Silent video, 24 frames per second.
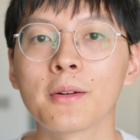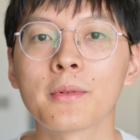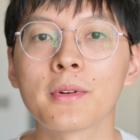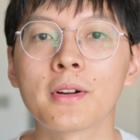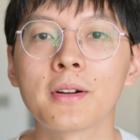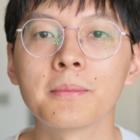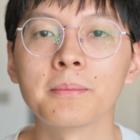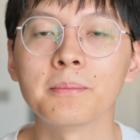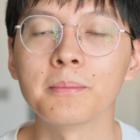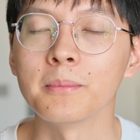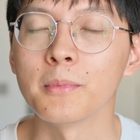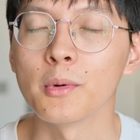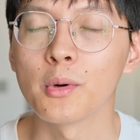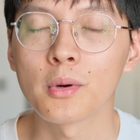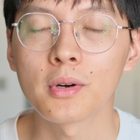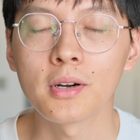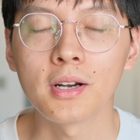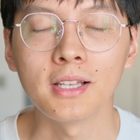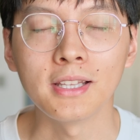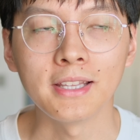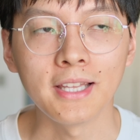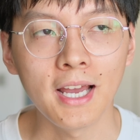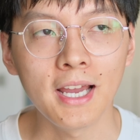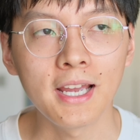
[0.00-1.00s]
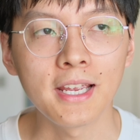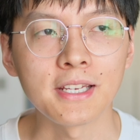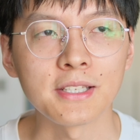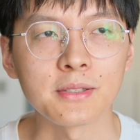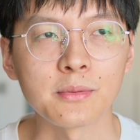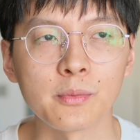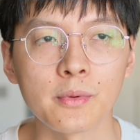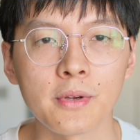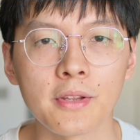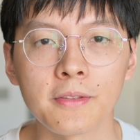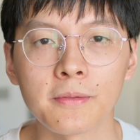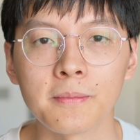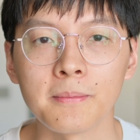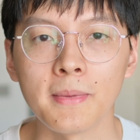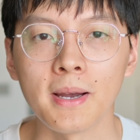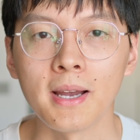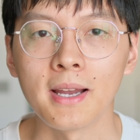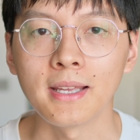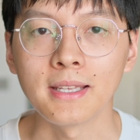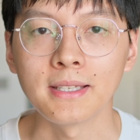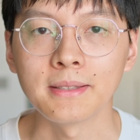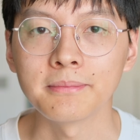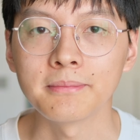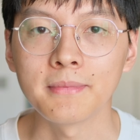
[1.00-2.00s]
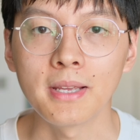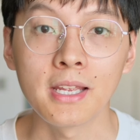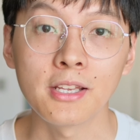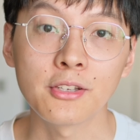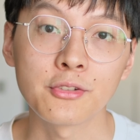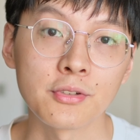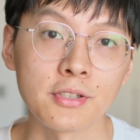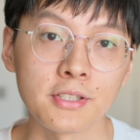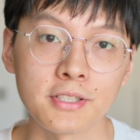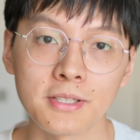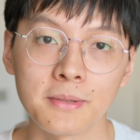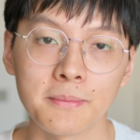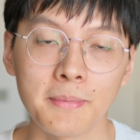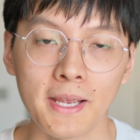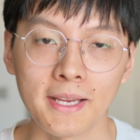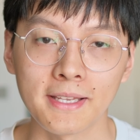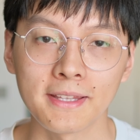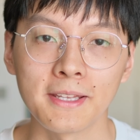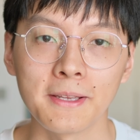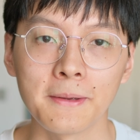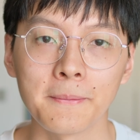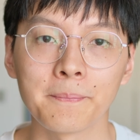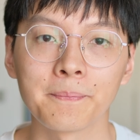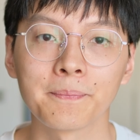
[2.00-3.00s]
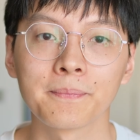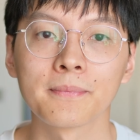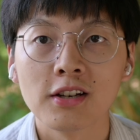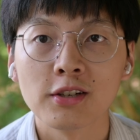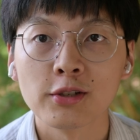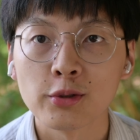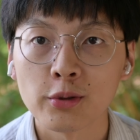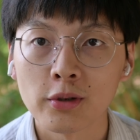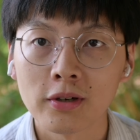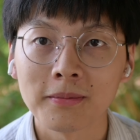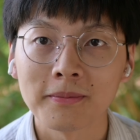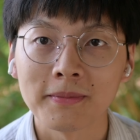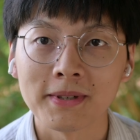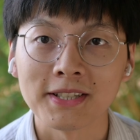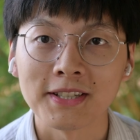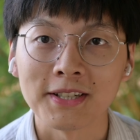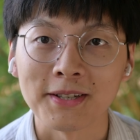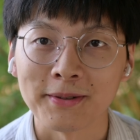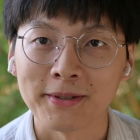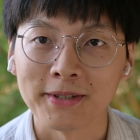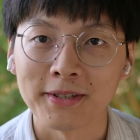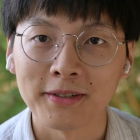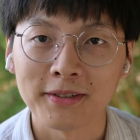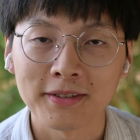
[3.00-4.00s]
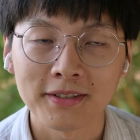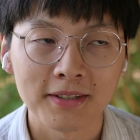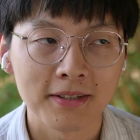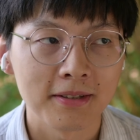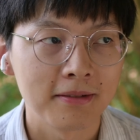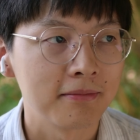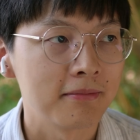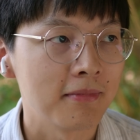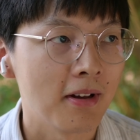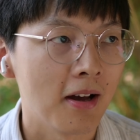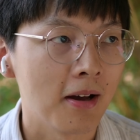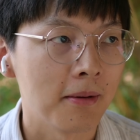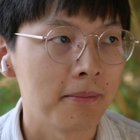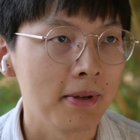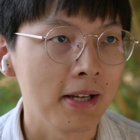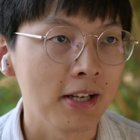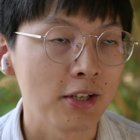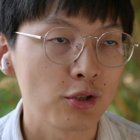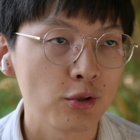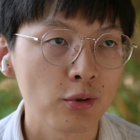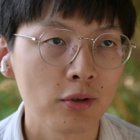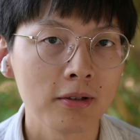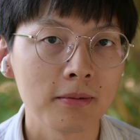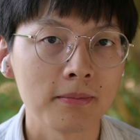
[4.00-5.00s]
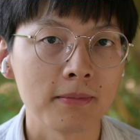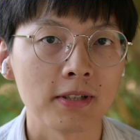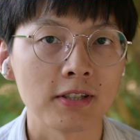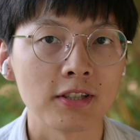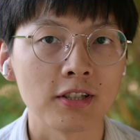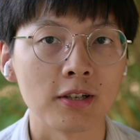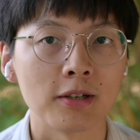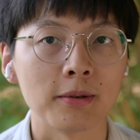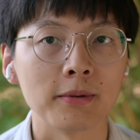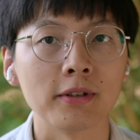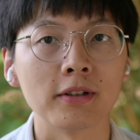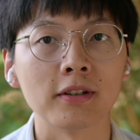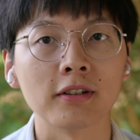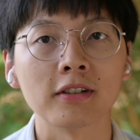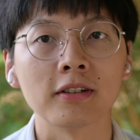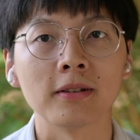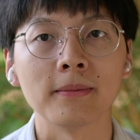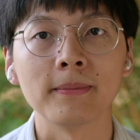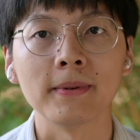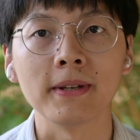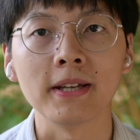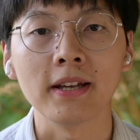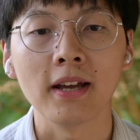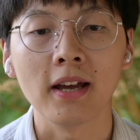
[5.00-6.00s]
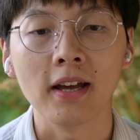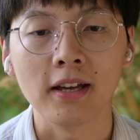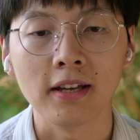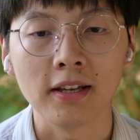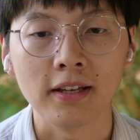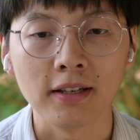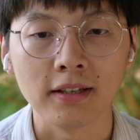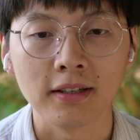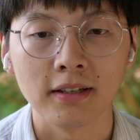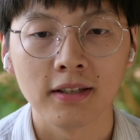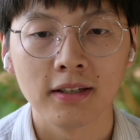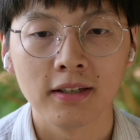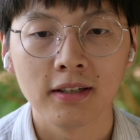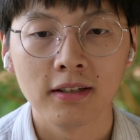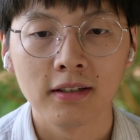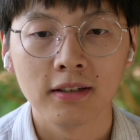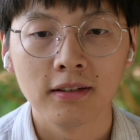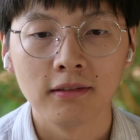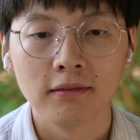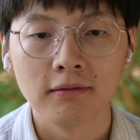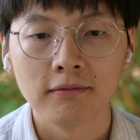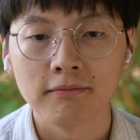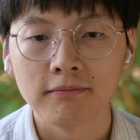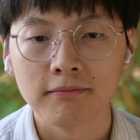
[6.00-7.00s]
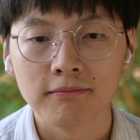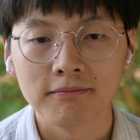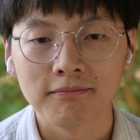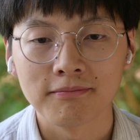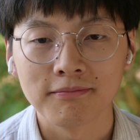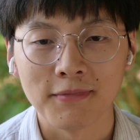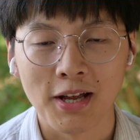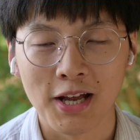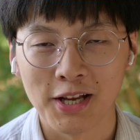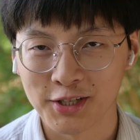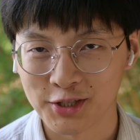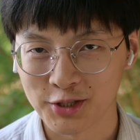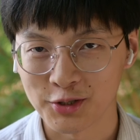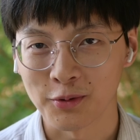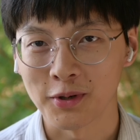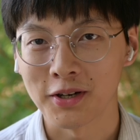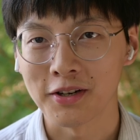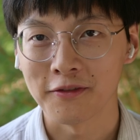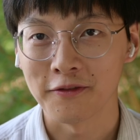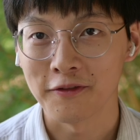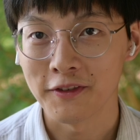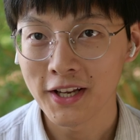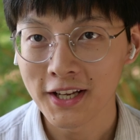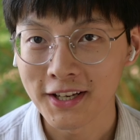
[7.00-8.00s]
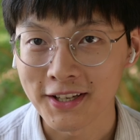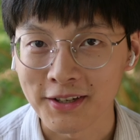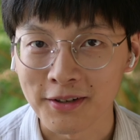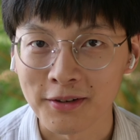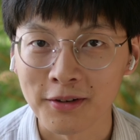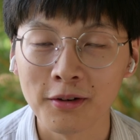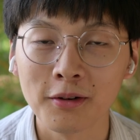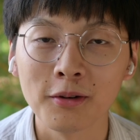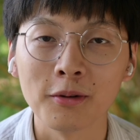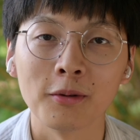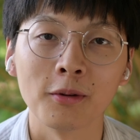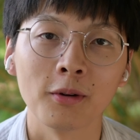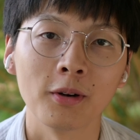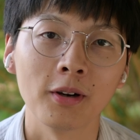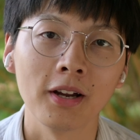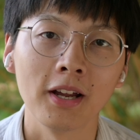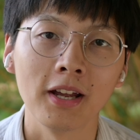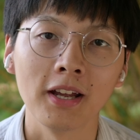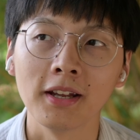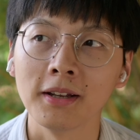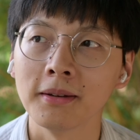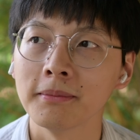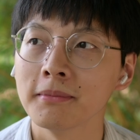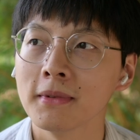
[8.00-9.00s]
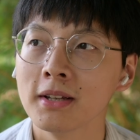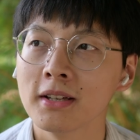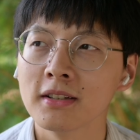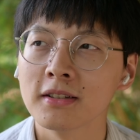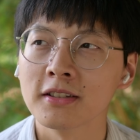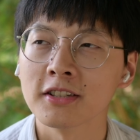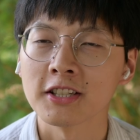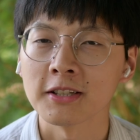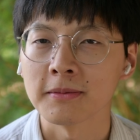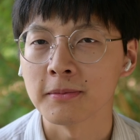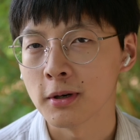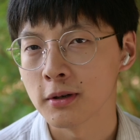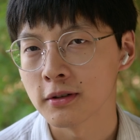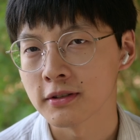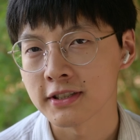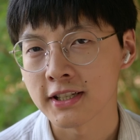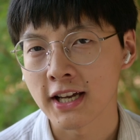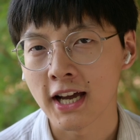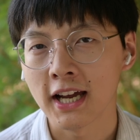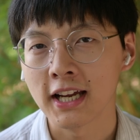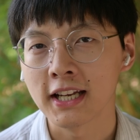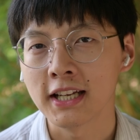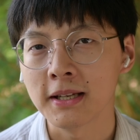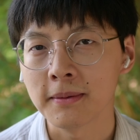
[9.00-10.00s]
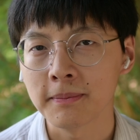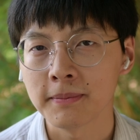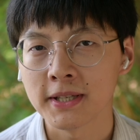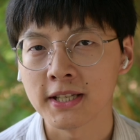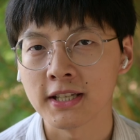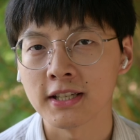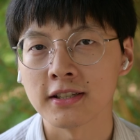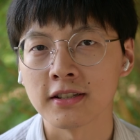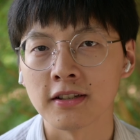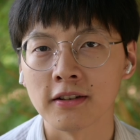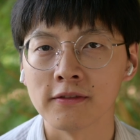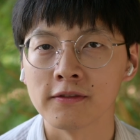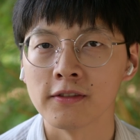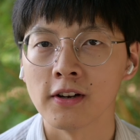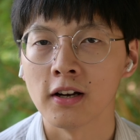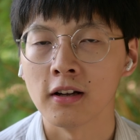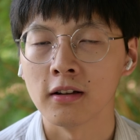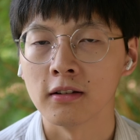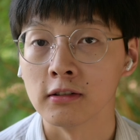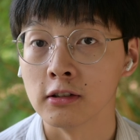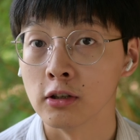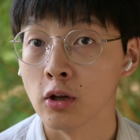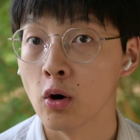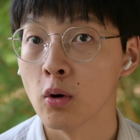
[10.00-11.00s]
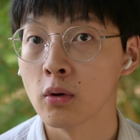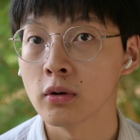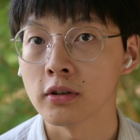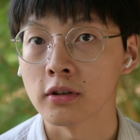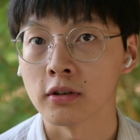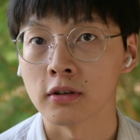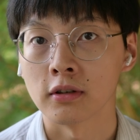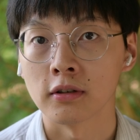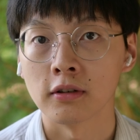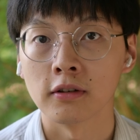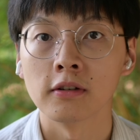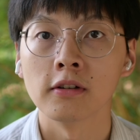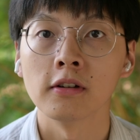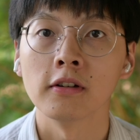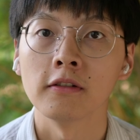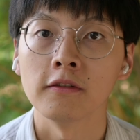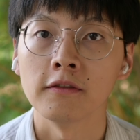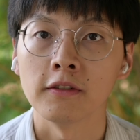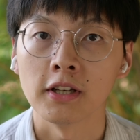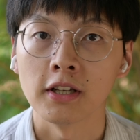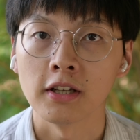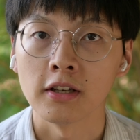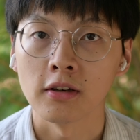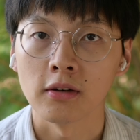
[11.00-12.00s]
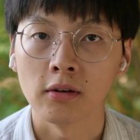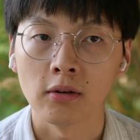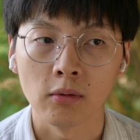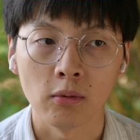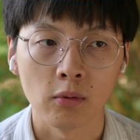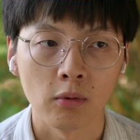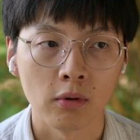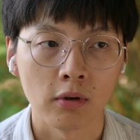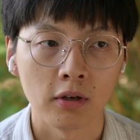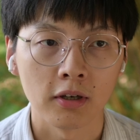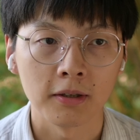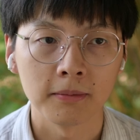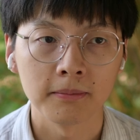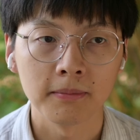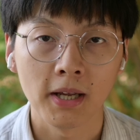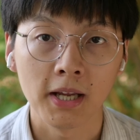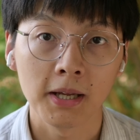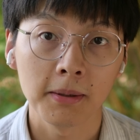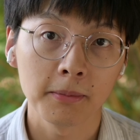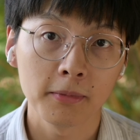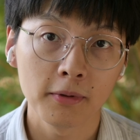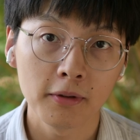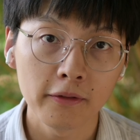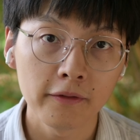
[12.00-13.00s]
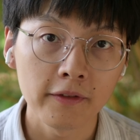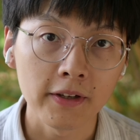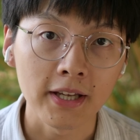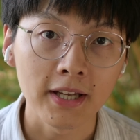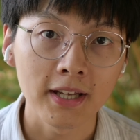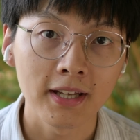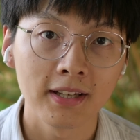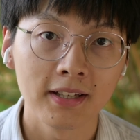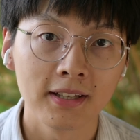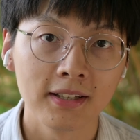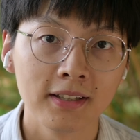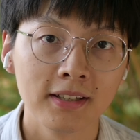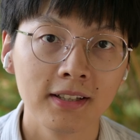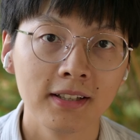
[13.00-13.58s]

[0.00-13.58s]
were more aligned with my interest back then. Short materials. A short material could be a short video or a small tiny piece of a longer video or a movie. I